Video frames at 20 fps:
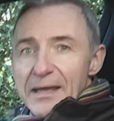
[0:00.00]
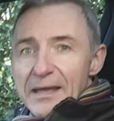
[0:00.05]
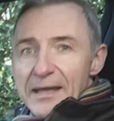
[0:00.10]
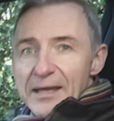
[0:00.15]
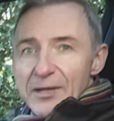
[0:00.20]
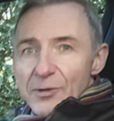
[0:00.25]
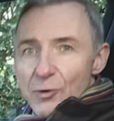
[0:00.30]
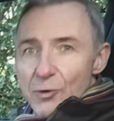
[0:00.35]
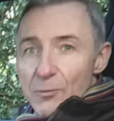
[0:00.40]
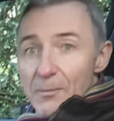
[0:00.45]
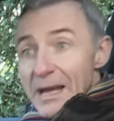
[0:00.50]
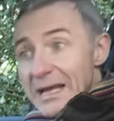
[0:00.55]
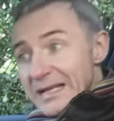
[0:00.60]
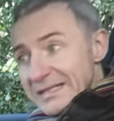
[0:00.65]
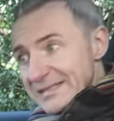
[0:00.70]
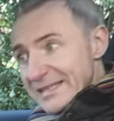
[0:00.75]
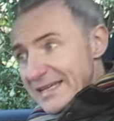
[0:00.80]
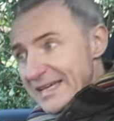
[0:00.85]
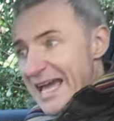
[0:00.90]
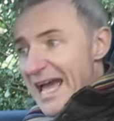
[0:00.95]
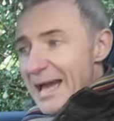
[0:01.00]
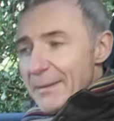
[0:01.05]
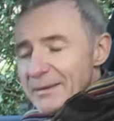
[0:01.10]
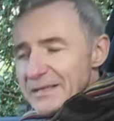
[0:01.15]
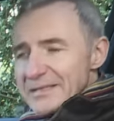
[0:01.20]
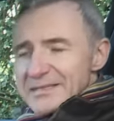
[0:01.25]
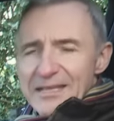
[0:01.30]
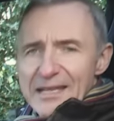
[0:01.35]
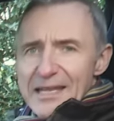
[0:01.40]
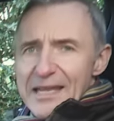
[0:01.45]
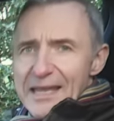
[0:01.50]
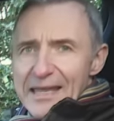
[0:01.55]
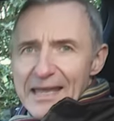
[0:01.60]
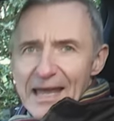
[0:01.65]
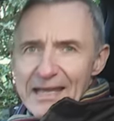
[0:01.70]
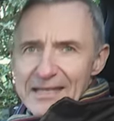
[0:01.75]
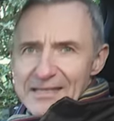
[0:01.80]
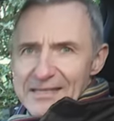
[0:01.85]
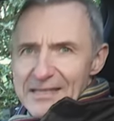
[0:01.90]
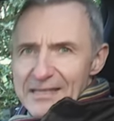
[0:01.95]
It all makes the cabins that you
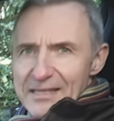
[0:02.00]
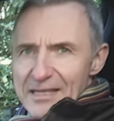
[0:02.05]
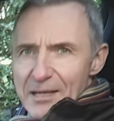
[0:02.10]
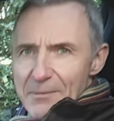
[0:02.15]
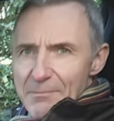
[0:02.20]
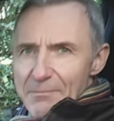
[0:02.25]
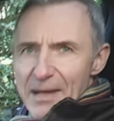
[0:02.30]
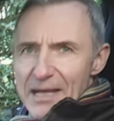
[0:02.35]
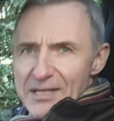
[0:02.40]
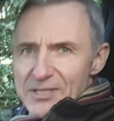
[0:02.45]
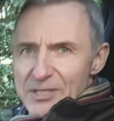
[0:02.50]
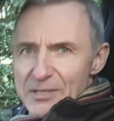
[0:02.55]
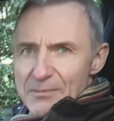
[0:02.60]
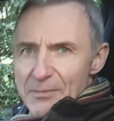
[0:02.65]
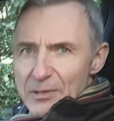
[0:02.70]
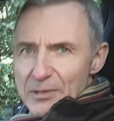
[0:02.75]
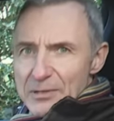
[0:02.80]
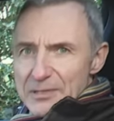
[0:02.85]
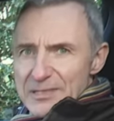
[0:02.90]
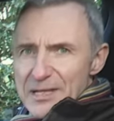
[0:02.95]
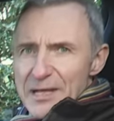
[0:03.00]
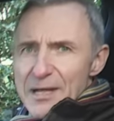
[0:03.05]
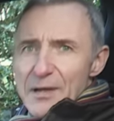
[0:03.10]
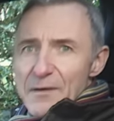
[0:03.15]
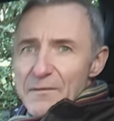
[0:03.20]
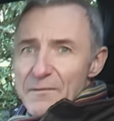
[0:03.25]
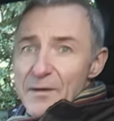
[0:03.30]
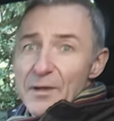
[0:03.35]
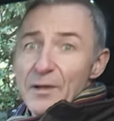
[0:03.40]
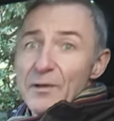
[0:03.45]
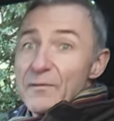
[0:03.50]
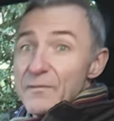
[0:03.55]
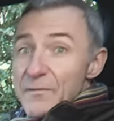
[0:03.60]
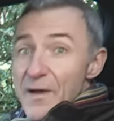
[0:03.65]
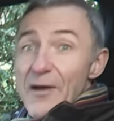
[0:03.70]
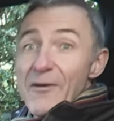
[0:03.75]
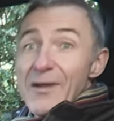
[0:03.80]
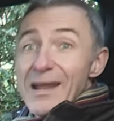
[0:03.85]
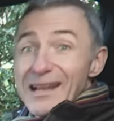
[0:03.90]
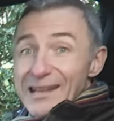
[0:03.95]
get in competitor models feel
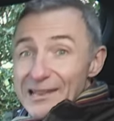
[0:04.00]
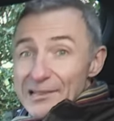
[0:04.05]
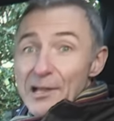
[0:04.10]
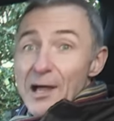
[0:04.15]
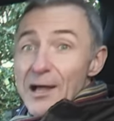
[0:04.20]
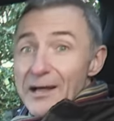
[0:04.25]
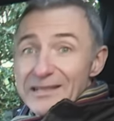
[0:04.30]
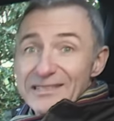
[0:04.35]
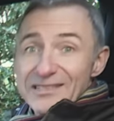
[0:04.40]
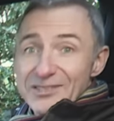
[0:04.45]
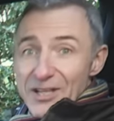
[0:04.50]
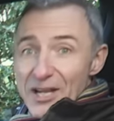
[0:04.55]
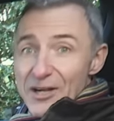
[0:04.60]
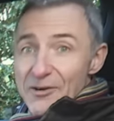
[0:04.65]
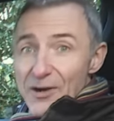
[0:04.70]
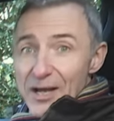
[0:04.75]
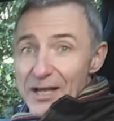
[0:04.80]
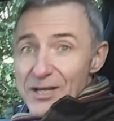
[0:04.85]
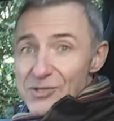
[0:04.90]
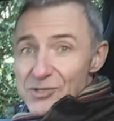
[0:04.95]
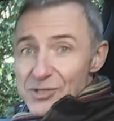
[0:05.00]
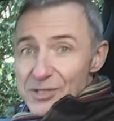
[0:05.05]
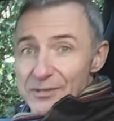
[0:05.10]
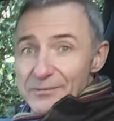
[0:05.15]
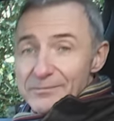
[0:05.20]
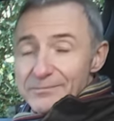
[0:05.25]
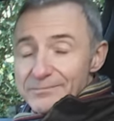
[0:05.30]
very last generation.